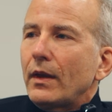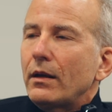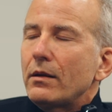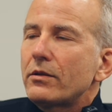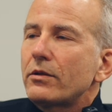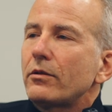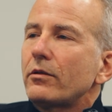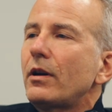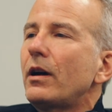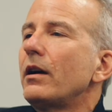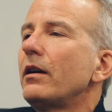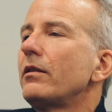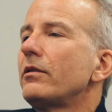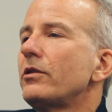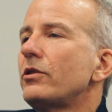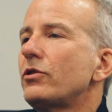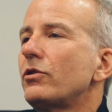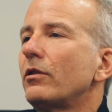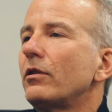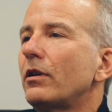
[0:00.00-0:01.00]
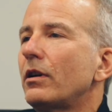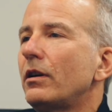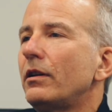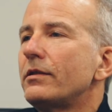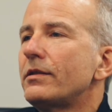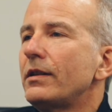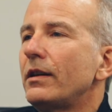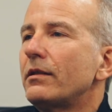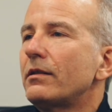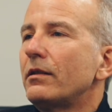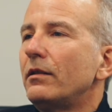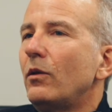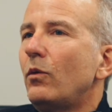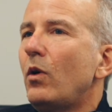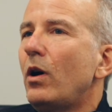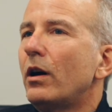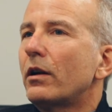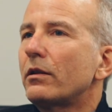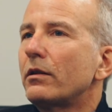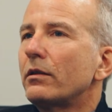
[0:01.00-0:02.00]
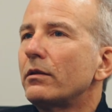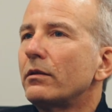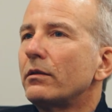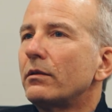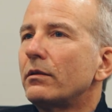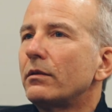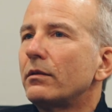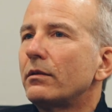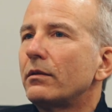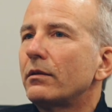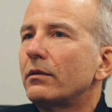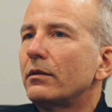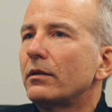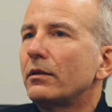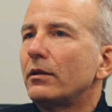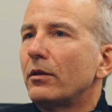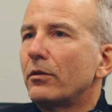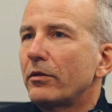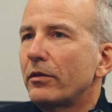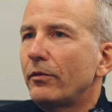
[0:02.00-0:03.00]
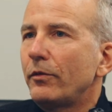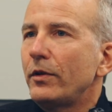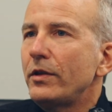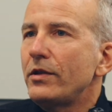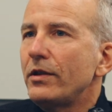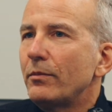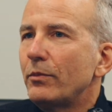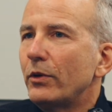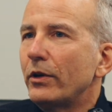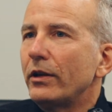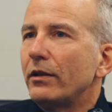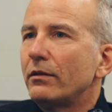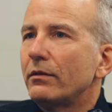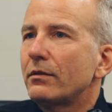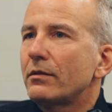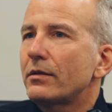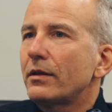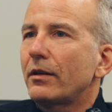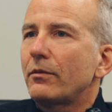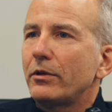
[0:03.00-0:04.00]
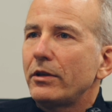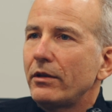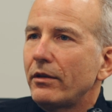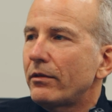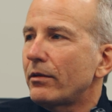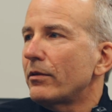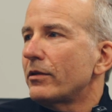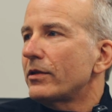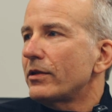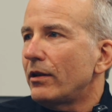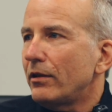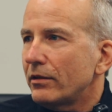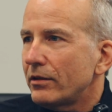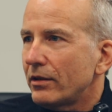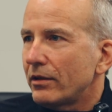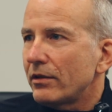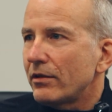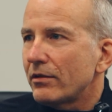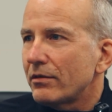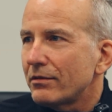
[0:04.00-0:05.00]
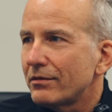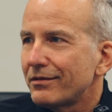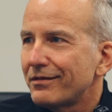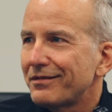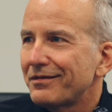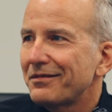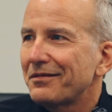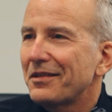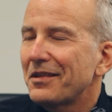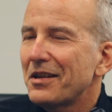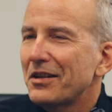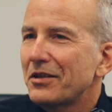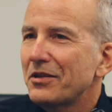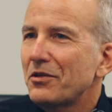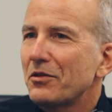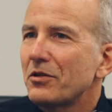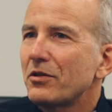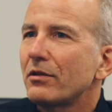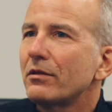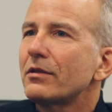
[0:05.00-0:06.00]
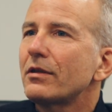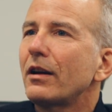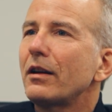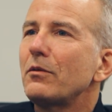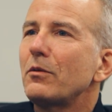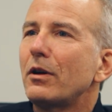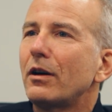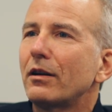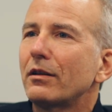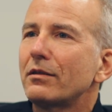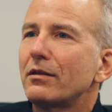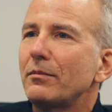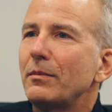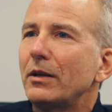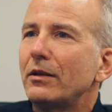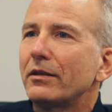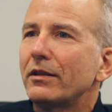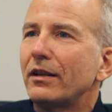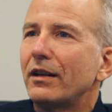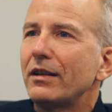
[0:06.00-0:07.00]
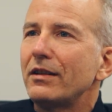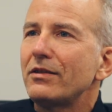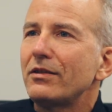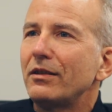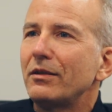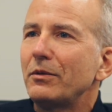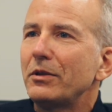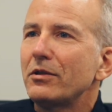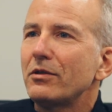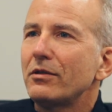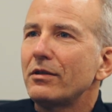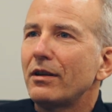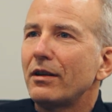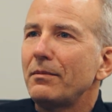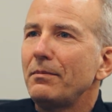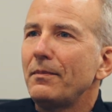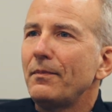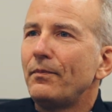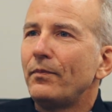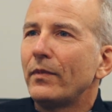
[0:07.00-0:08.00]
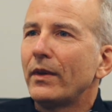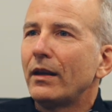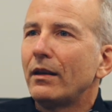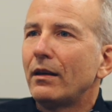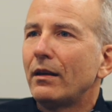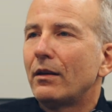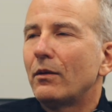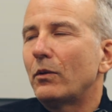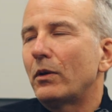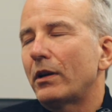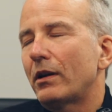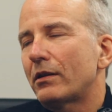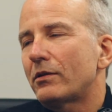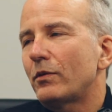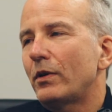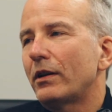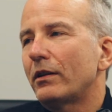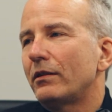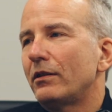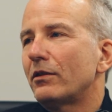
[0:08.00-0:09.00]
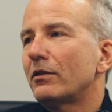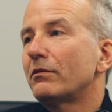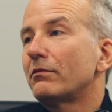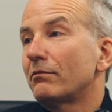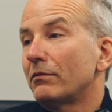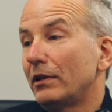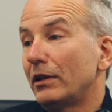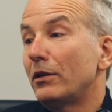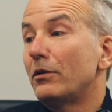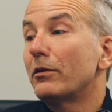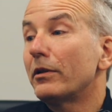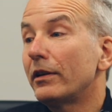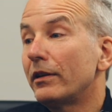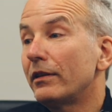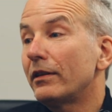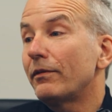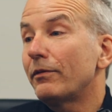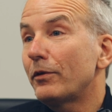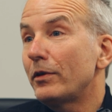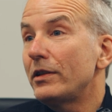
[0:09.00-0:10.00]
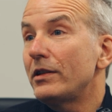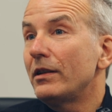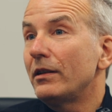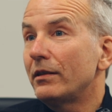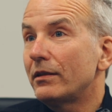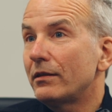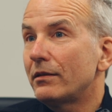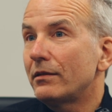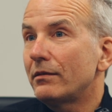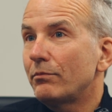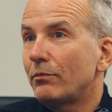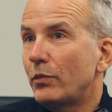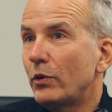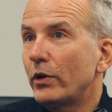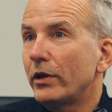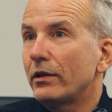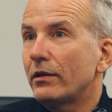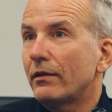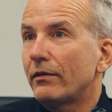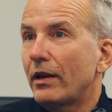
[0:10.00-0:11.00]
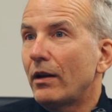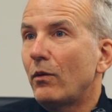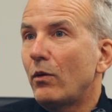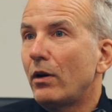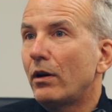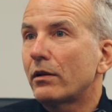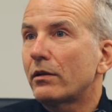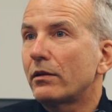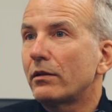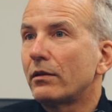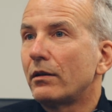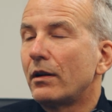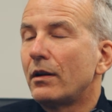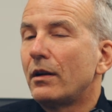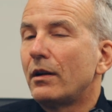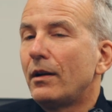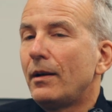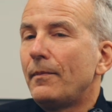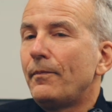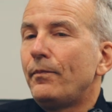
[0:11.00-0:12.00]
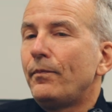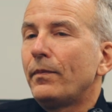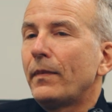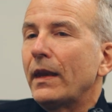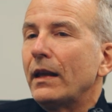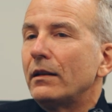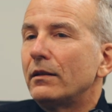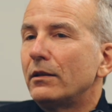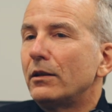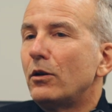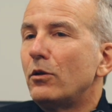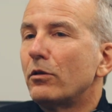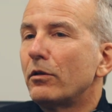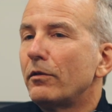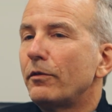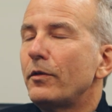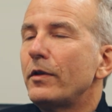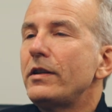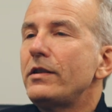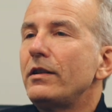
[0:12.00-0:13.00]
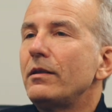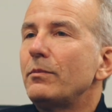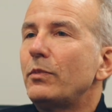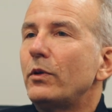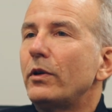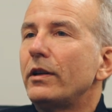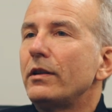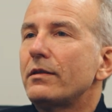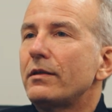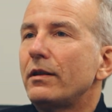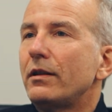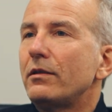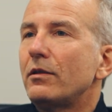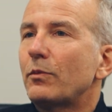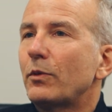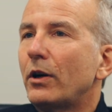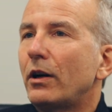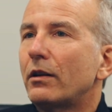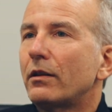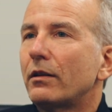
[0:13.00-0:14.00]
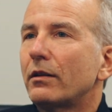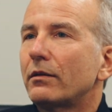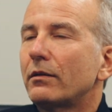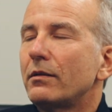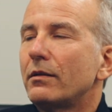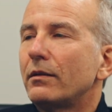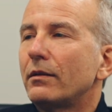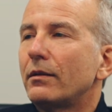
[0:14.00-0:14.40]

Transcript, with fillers: So the higher the sugar content in the water, the lower the freezing point. It's like when you throw salt on your on your sidewalk to melt the ice in the wintertime, well, guess what? You're lowering the freezing point of that water. Lower freezing points in your product